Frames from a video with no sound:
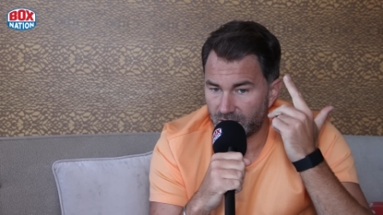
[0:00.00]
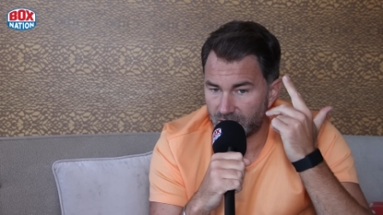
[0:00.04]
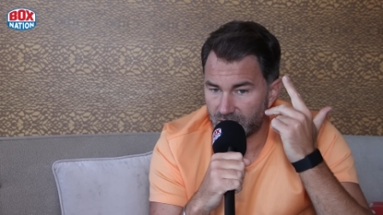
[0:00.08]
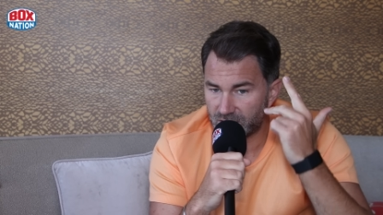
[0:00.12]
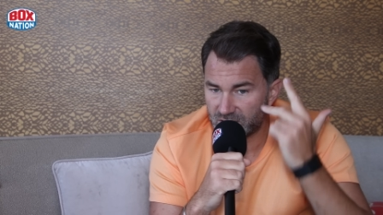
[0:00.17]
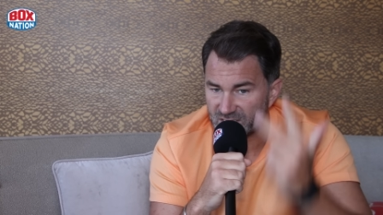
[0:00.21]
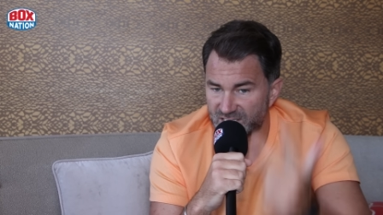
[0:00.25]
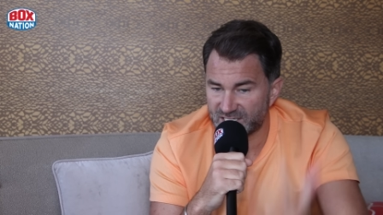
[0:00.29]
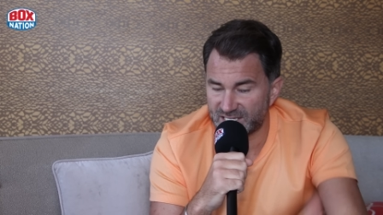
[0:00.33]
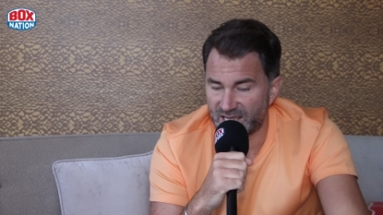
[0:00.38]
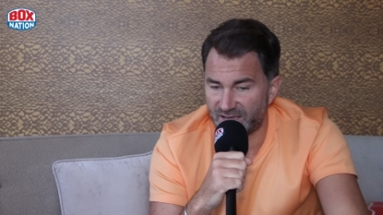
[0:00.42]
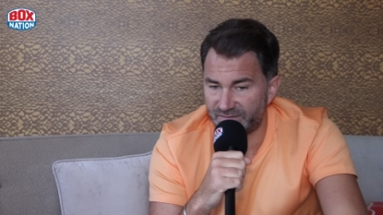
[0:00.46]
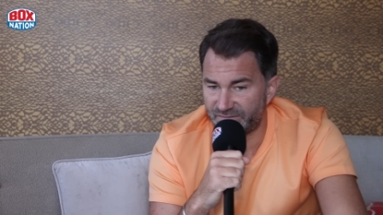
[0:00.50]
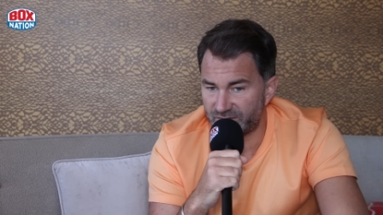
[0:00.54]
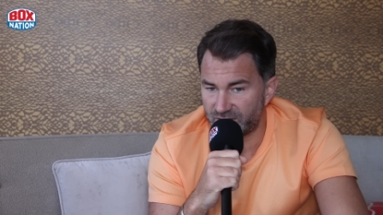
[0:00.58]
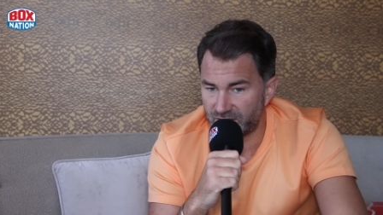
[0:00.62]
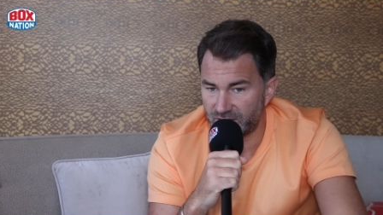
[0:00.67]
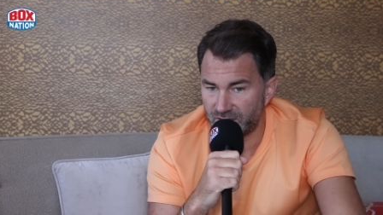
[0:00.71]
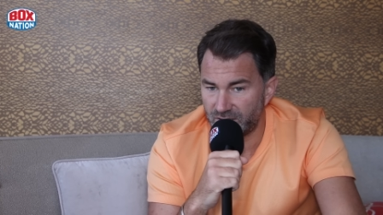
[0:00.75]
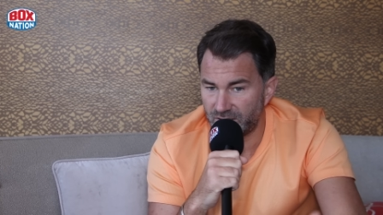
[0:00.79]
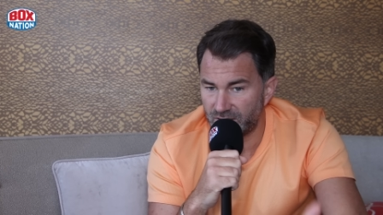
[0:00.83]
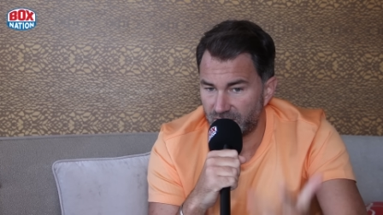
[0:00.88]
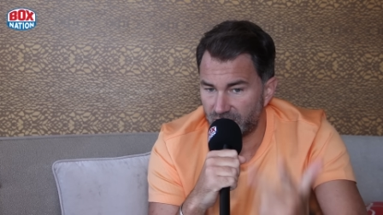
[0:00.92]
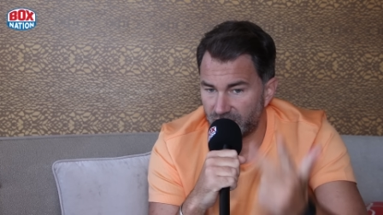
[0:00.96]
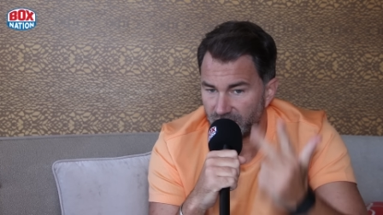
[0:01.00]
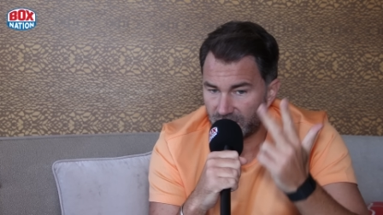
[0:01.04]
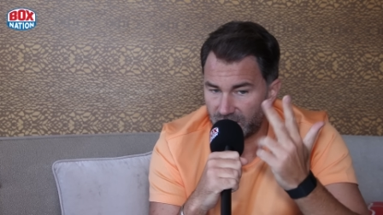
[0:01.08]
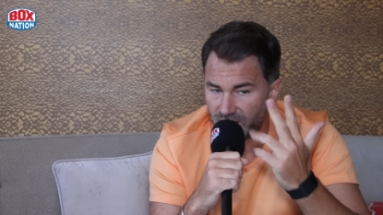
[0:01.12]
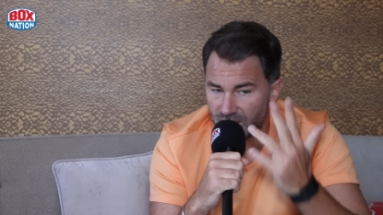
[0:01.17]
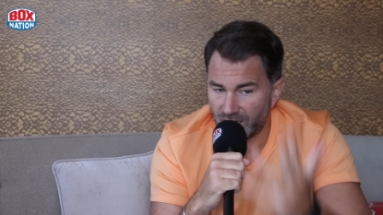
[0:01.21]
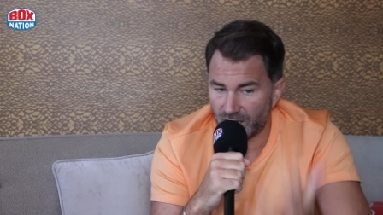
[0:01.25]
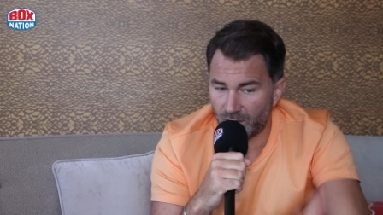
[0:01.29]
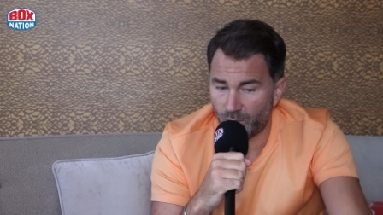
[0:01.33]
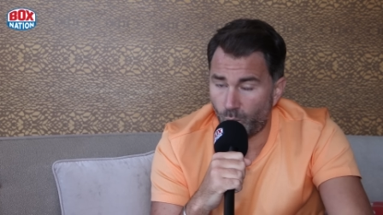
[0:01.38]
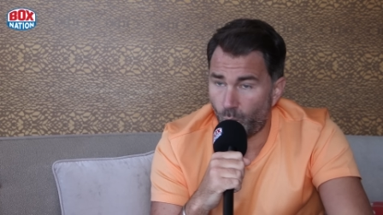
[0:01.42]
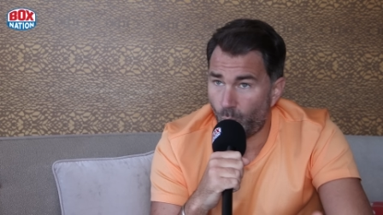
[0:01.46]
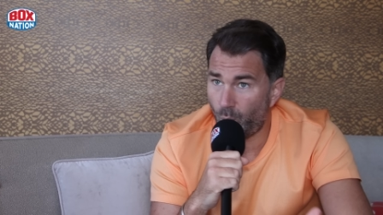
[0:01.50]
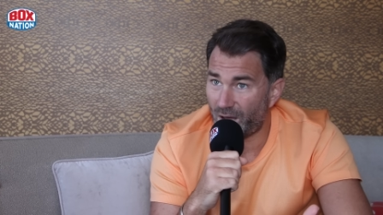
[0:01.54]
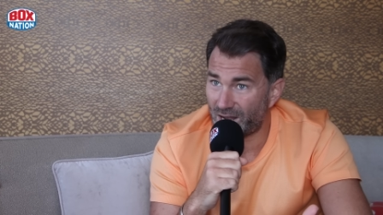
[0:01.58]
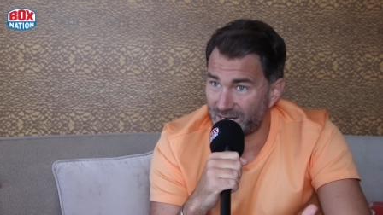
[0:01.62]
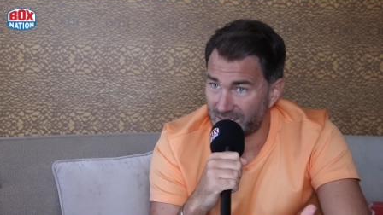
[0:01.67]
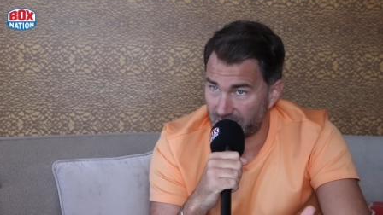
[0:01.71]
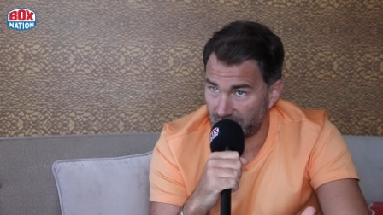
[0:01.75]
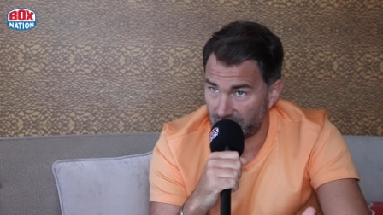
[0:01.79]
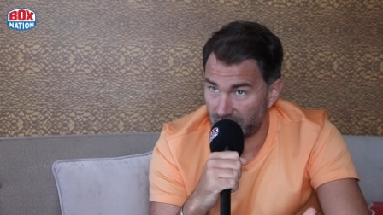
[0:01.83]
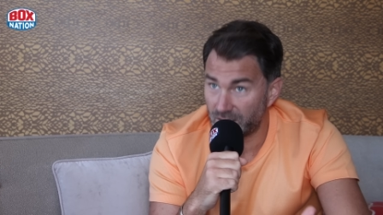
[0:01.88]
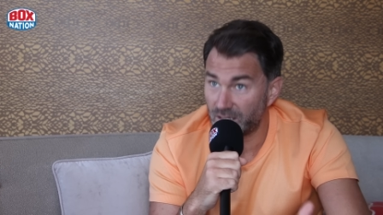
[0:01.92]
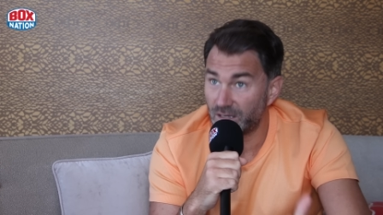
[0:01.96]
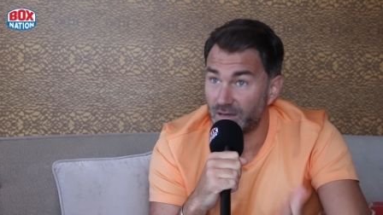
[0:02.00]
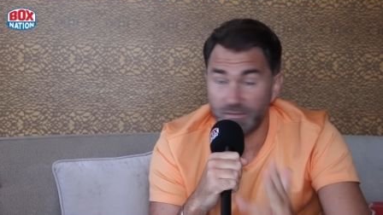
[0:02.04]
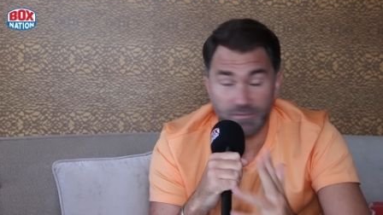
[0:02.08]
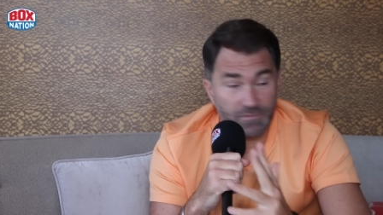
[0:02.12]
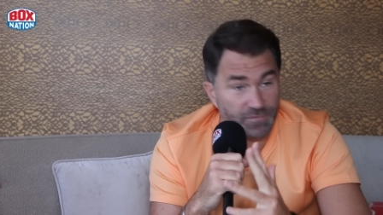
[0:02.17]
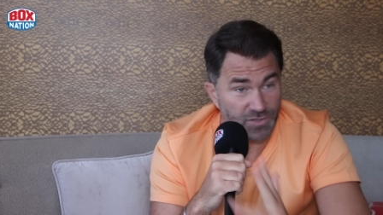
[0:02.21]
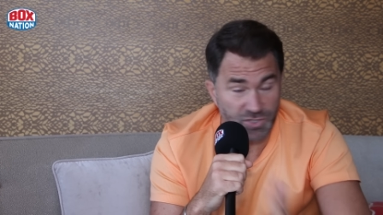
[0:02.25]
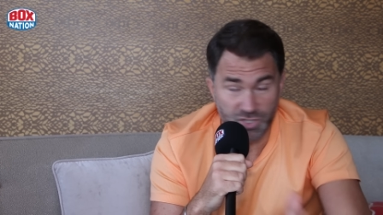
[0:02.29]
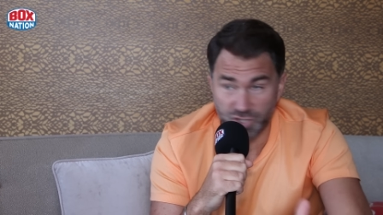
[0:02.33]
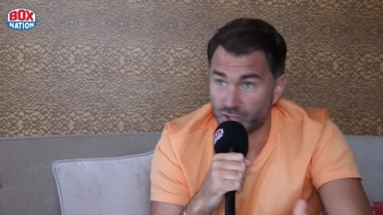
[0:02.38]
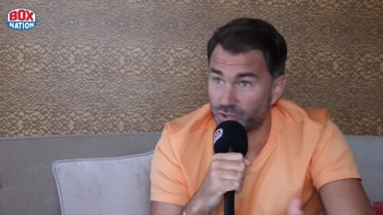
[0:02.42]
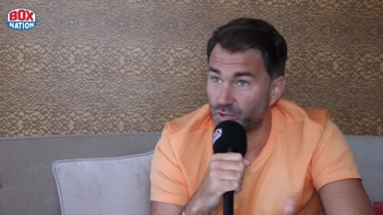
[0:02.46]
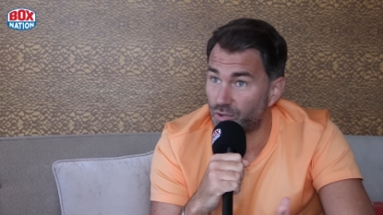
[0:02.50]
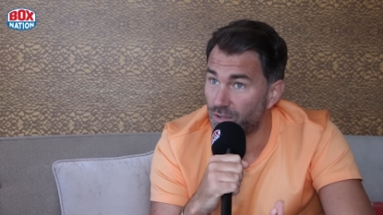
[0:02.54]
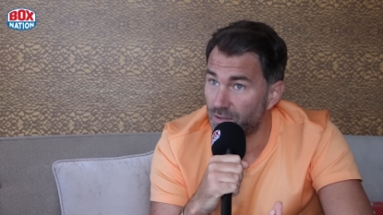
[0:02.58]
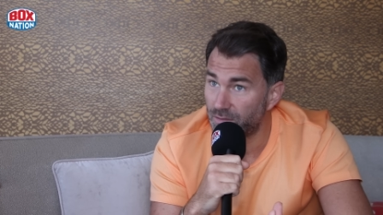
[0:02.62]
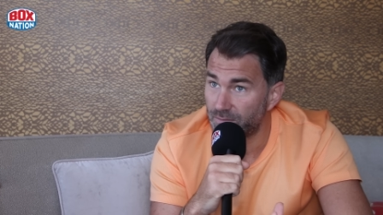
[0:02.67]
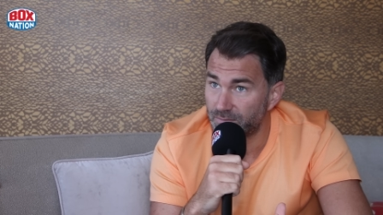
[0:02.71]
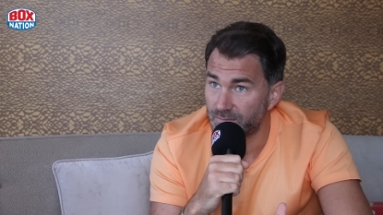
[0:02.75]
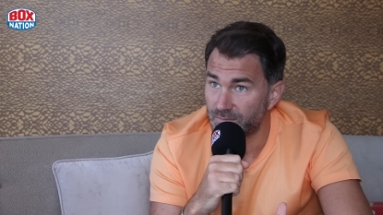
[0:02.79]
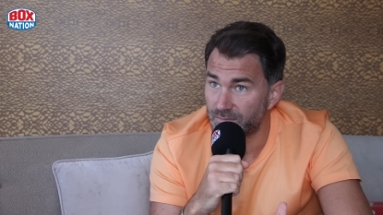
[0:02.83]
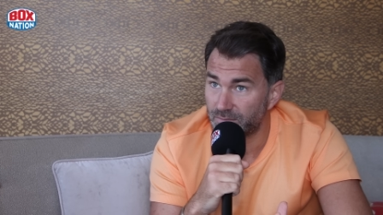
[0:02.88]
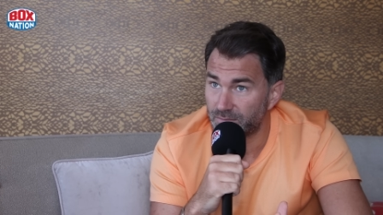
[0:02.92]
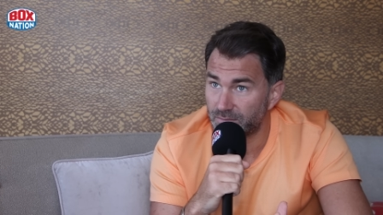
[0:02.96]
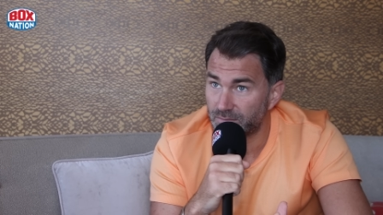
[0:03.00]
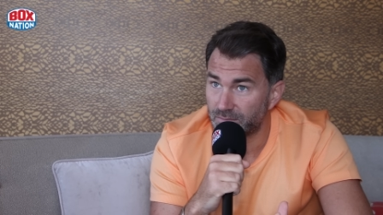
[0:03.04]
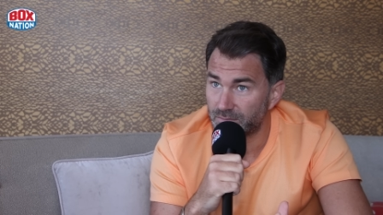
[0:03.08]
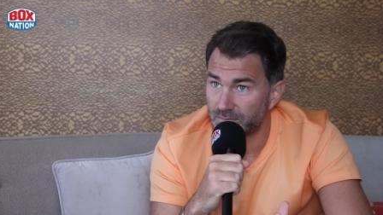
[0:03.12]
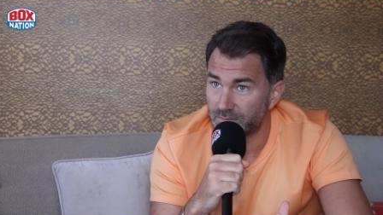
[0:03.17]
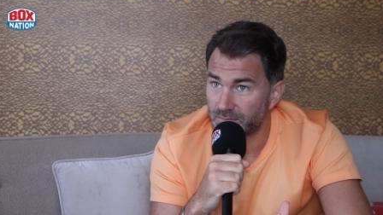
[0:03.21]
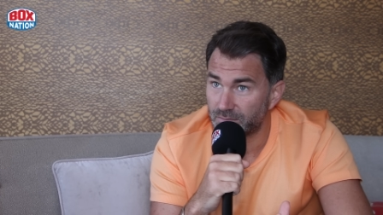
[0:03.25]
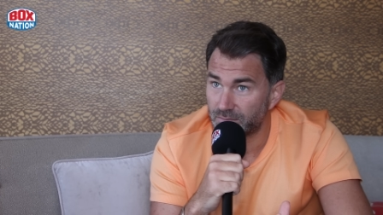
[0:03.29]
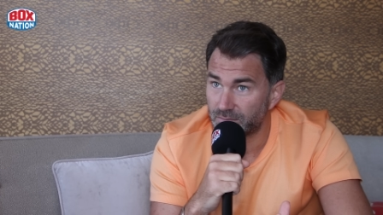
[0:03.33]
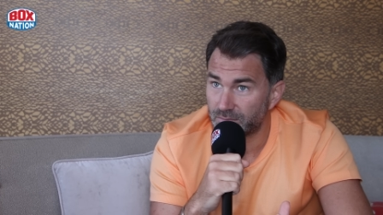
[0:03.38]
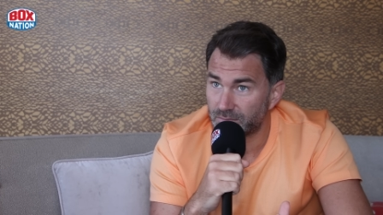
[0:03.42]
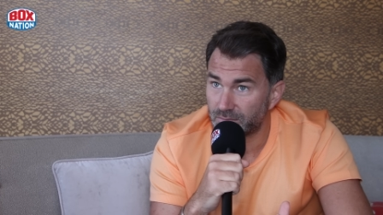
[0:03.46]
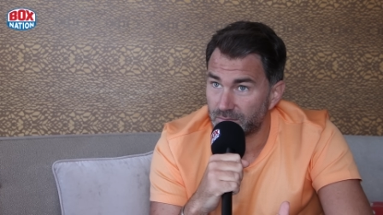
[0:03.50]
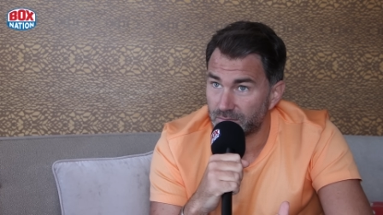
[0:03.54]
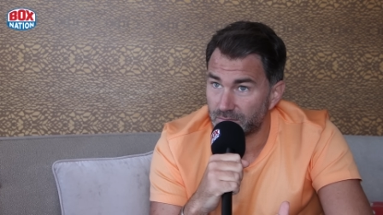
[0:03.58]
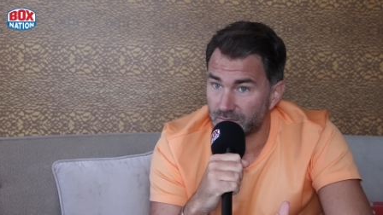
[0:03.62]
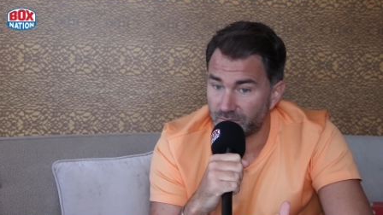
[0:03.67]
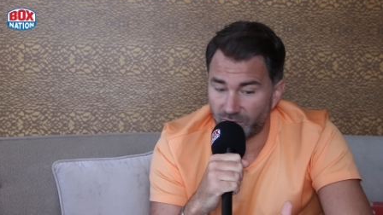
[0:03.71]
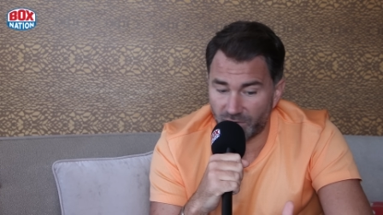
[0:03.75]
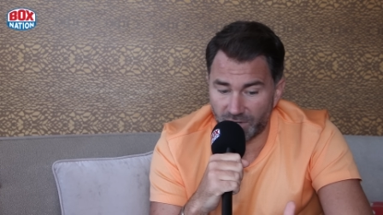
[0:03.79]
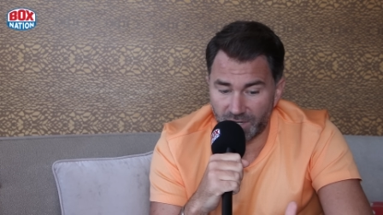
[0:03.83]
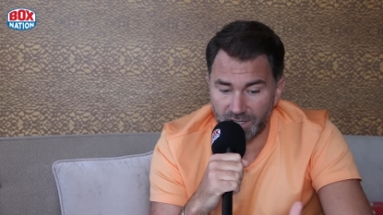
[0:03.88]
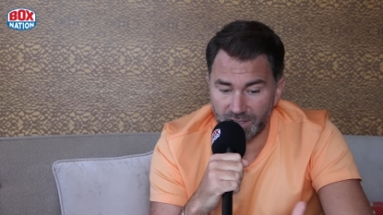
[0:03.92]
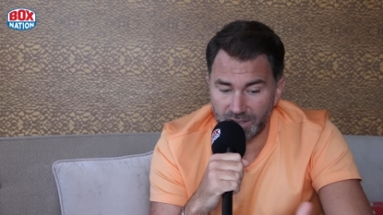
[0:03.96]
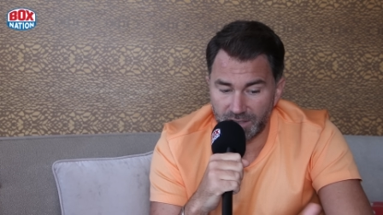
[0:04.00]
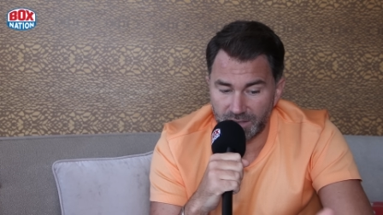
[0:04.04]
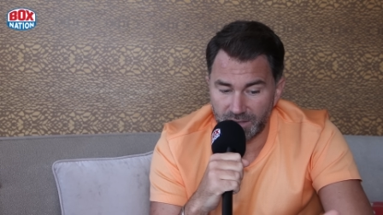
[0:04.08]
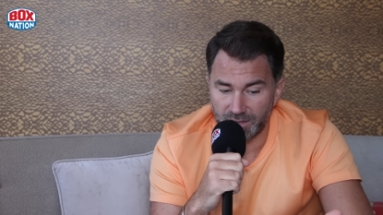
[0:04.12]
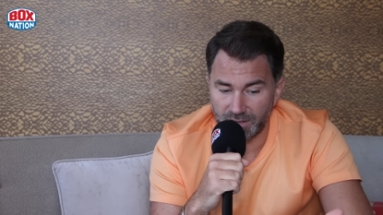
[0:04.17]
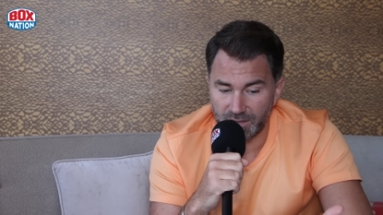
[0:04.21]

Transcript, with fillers: 7, and 1 for sure, right?